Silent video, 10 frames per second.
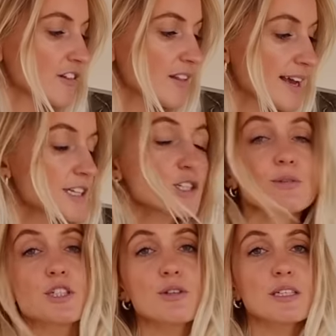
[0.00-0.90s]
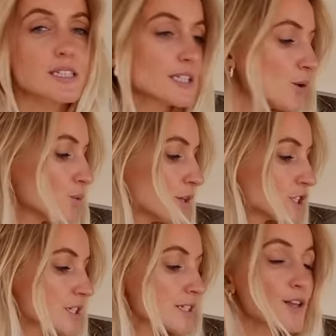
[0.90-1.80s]
a light switch right here,
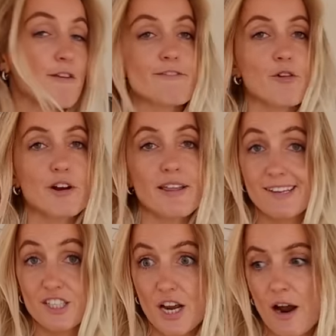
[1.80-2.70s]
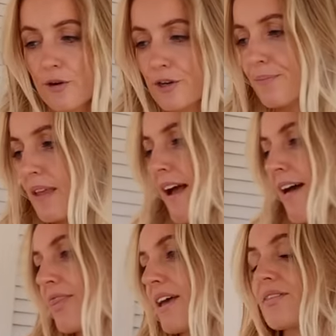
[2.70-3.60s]
which is for the shower.
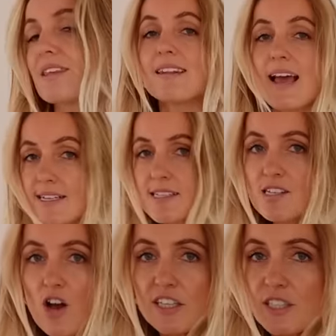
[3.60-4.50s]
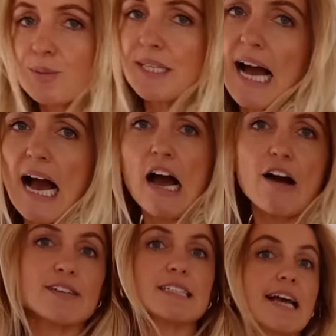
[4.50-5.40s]
Then the next socket we
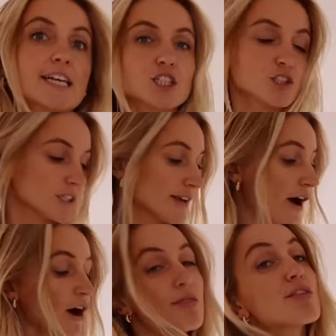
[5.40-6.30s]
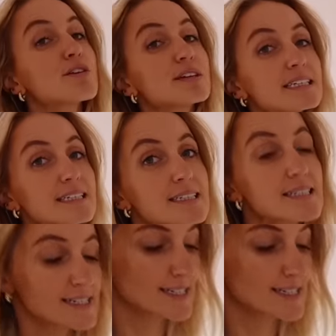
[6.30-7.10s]
have is actually underneath